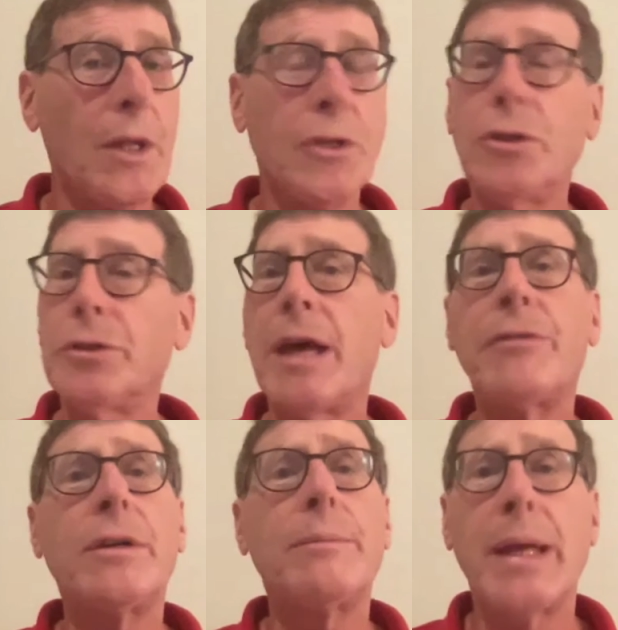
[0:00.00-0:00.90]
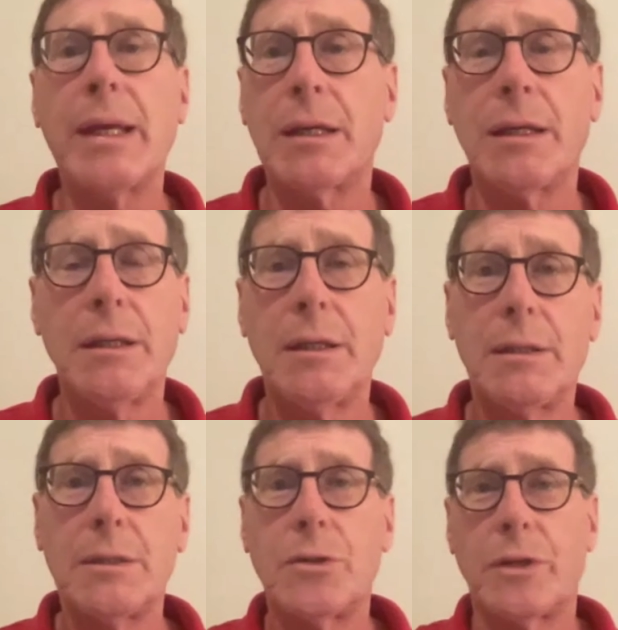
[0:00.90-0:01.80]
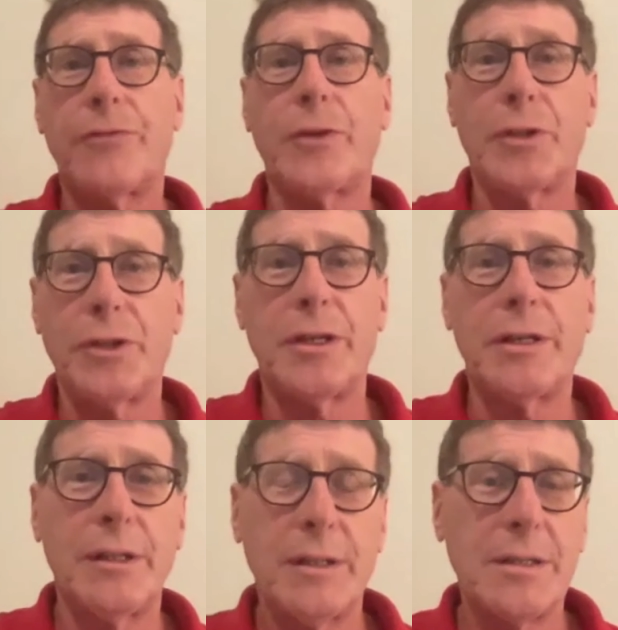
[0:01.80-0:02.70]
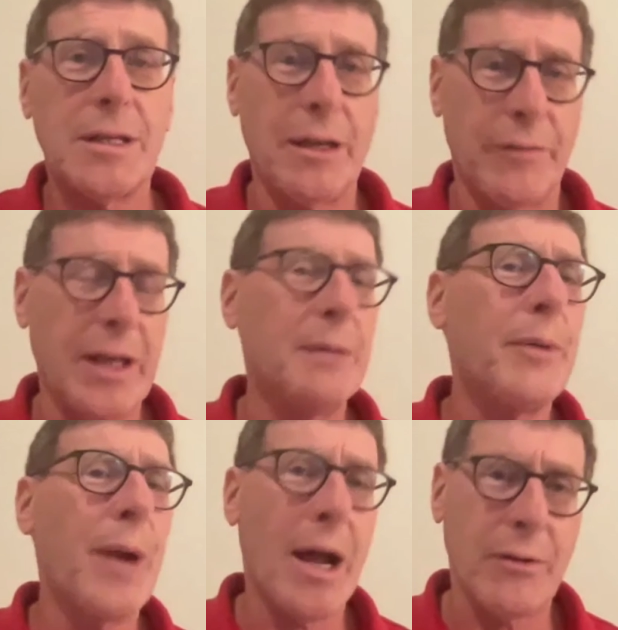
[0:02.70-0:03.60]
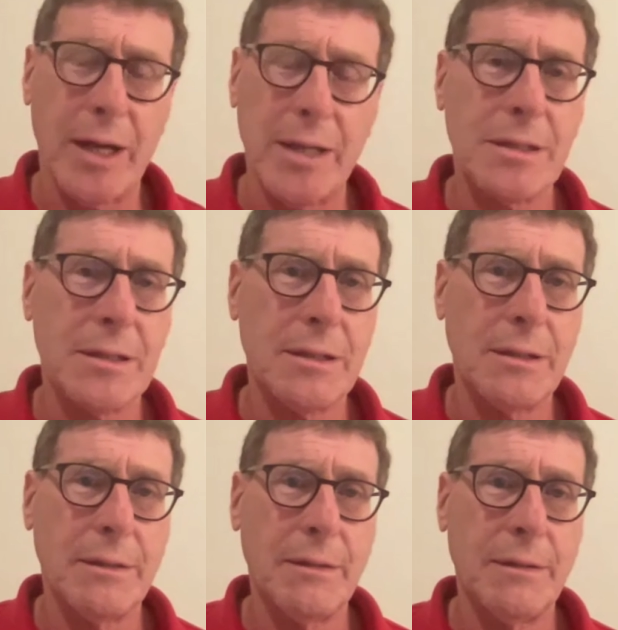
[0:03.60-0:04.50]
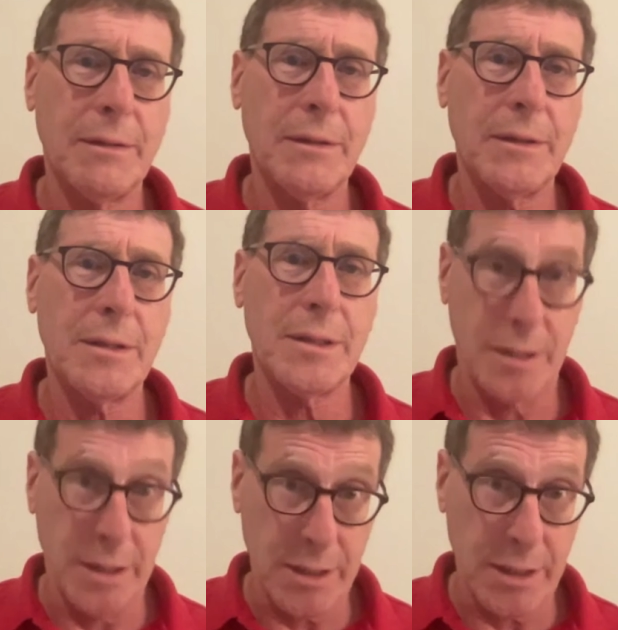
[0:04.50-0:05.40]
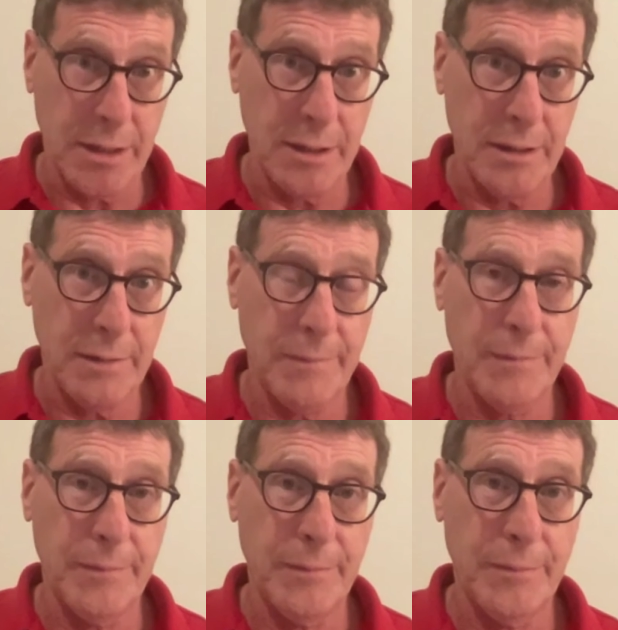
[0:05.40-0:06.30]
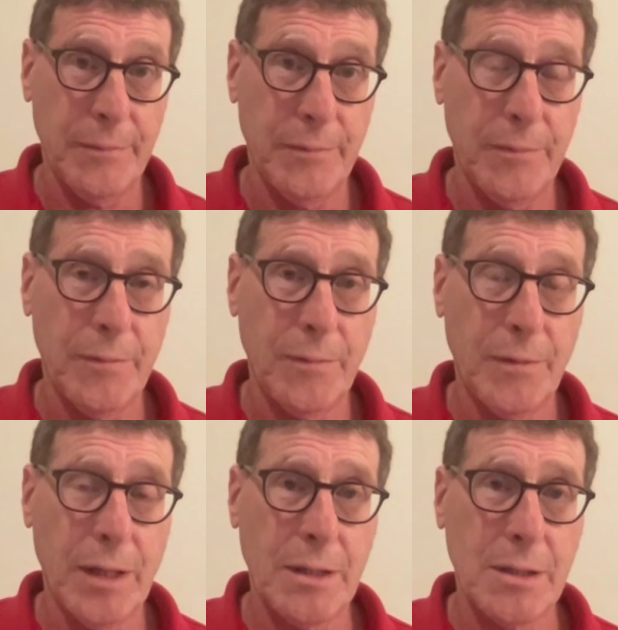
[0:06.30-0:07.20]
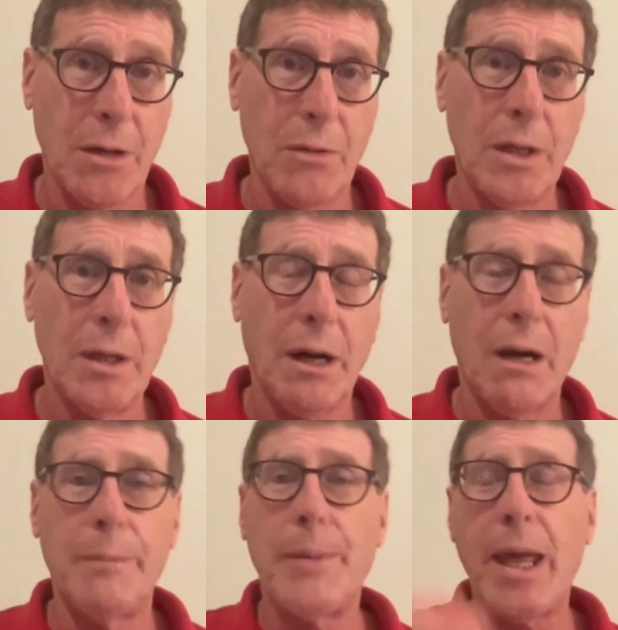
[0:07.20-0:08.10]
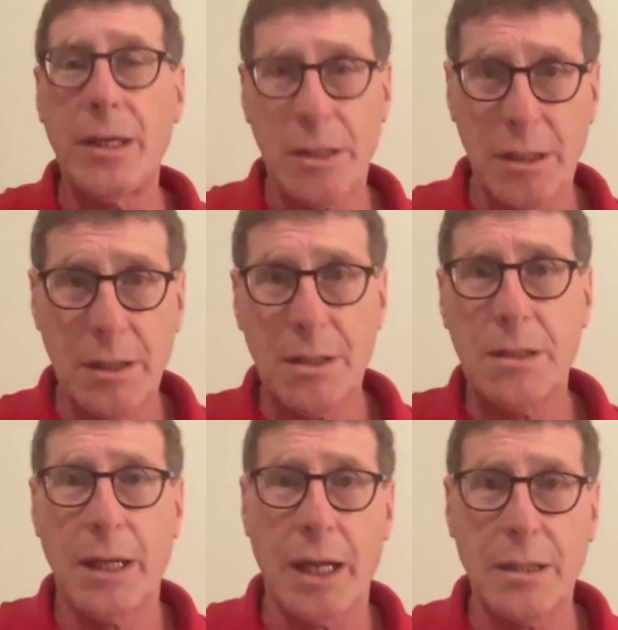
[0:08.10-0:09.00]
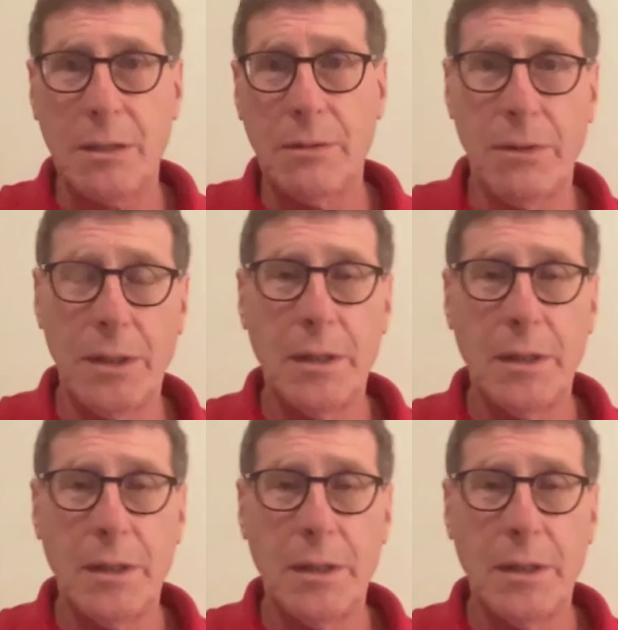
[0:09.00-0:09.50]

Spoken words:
you'll never make sort of further significant progress. Seriously. So our impatience to get to